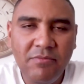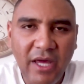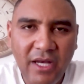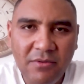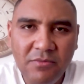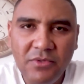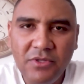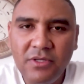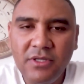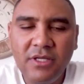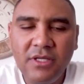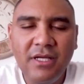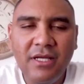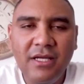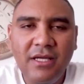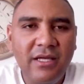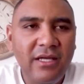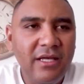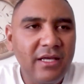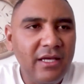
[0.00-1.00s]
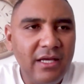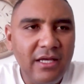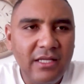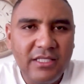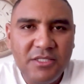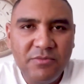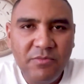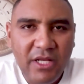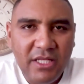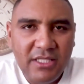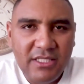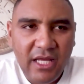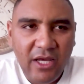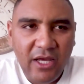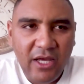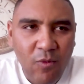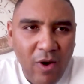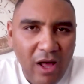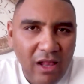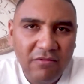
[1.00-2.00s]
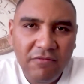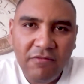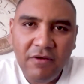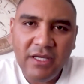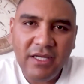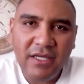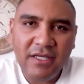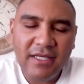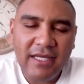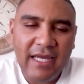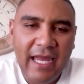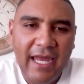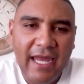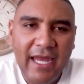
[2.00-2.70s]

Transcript: Manenberg, it spreads like wildfire.